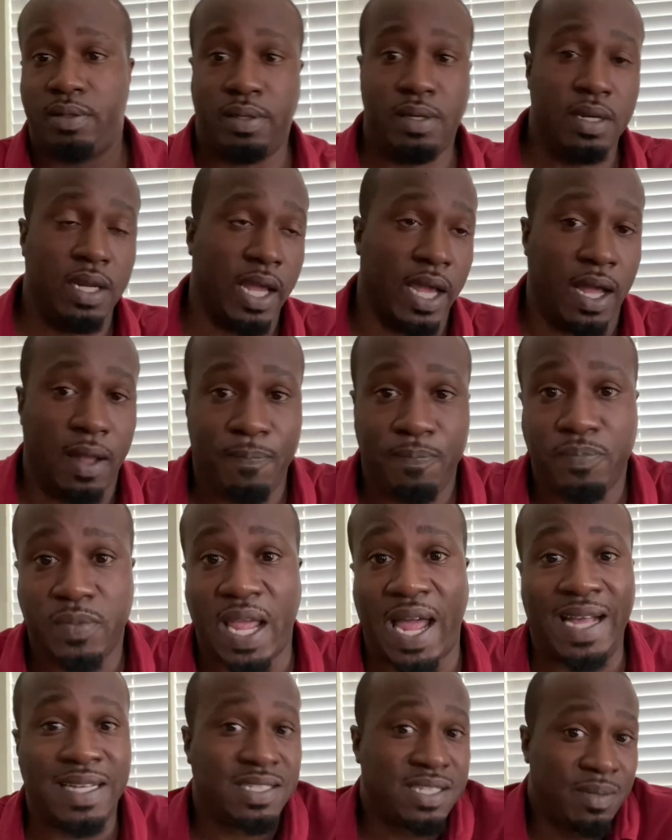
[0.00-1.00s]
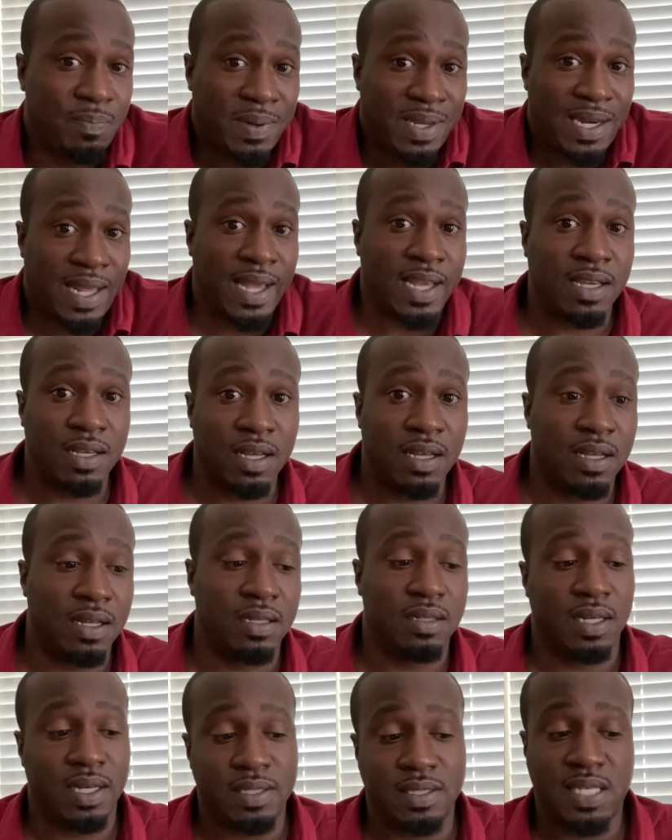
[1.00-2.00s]
Yeah, I should be like
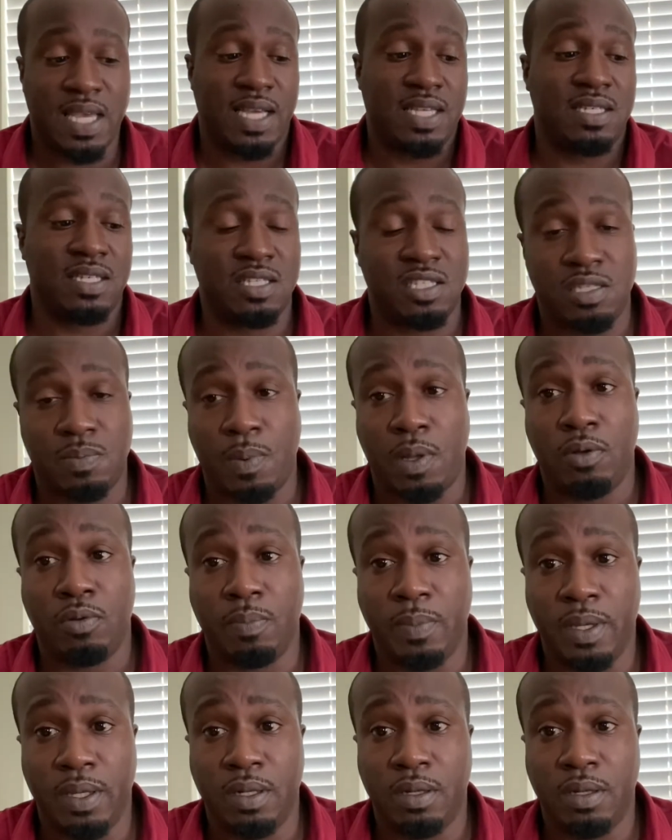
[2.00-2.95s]
a Texas spokesman.